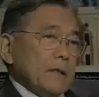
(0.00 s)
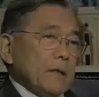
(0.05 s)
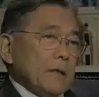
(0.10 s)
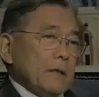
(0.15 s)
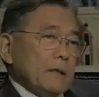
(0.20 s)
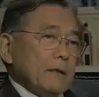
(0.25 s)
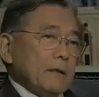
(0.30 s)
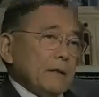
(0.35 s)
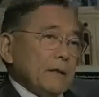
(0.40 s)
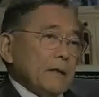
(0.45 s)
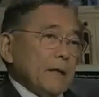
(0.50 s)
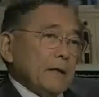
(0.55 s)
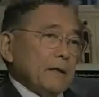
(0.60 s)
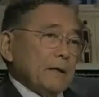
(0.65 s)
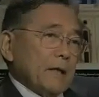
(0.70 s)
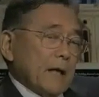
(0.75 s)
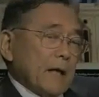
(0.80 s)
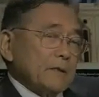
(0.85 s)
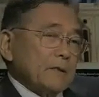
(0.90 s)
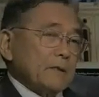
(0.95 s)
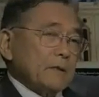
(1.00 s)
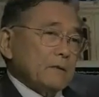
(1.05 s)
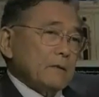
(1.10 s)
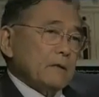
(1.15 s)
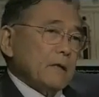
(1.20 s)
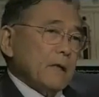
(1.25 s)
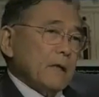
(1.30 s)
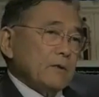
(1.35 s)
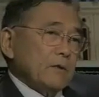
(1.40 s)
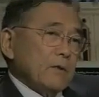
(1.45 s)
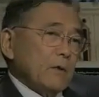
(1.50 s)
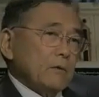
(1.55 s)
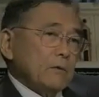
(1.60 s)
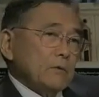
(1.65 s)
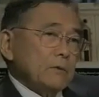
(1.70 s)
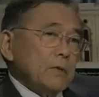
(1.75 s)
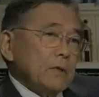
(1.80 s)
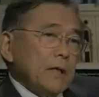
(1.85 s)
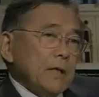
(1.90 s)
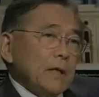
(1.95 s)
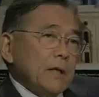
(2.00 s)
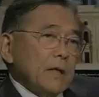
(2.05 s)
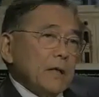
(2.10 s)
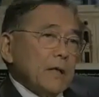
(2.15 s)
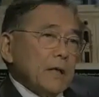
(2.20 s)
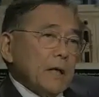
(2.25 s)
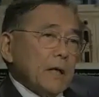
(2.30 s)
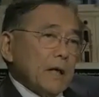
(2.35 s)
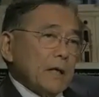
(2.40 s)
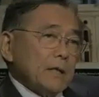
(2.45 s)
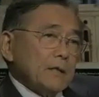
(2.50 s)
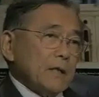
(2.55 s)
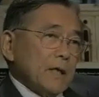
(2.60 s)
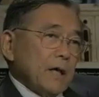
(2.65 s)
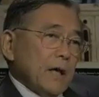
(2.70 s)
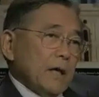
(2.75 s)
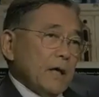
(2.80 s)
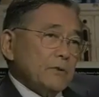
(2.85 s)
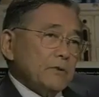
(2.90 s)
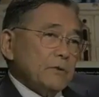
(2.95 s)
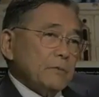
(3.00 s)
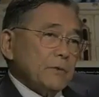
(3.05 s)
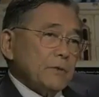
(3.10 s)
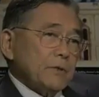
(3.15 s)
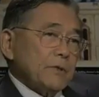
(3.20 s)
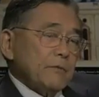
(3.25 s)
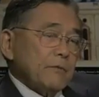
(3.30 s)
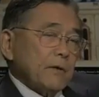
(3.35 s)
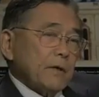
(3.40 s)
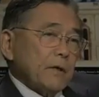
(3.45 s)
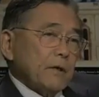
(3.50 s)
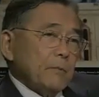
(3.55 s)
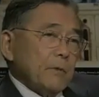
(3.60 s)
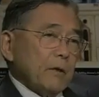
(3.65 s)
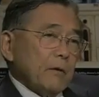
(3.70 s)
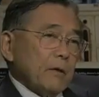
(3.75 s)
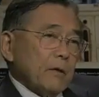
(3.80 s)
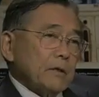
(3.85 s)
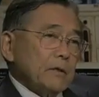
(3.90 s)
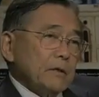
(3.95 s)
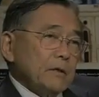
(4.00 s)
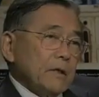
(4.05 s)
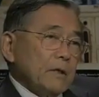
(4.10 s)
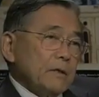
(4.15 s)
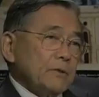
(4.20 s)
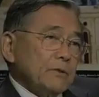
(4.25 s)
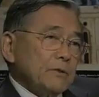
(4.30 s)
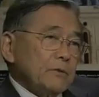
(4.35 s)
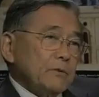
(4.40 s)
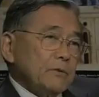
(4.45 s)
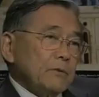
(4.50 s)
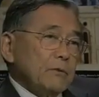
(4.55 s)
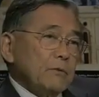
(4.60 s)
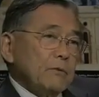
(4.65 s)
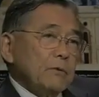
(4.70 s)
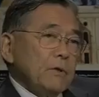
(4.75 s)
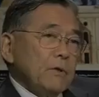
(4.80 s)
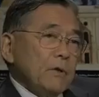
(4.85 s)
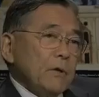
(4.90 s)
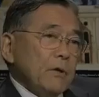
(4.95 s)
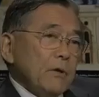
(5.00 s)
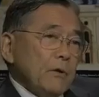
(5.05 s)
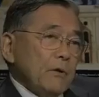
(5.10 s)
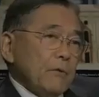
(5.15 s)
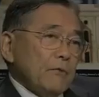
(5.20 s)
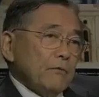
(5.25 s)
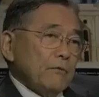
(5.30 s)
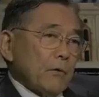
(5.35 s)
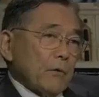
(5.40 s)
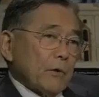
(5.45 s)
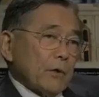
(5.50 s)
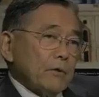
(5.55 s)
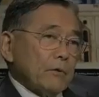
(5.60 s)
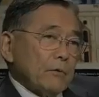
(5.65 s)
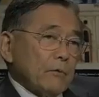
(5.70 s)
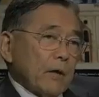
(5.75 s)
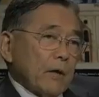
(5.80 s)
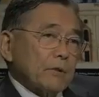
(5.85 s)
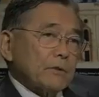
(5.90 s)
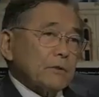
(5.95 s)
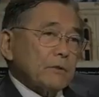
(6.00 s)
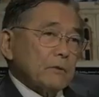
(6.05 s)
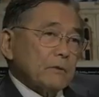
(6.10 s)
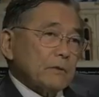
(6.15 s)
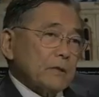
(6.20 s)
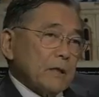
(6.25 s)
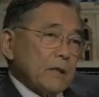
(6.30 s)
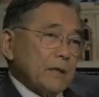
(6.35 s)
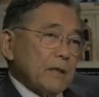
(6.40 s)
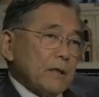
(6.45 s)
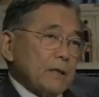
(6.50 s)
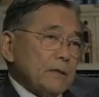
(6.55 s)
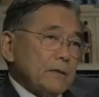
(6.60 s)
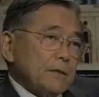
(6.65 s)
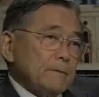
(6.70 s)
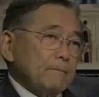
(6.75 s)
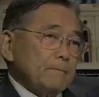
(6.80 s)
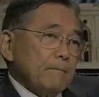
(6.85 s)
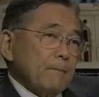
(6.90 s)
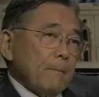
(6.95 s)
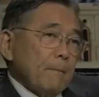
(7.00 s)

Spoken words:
and that's today known as the Asian Pacific American Institute for Congressional Studies.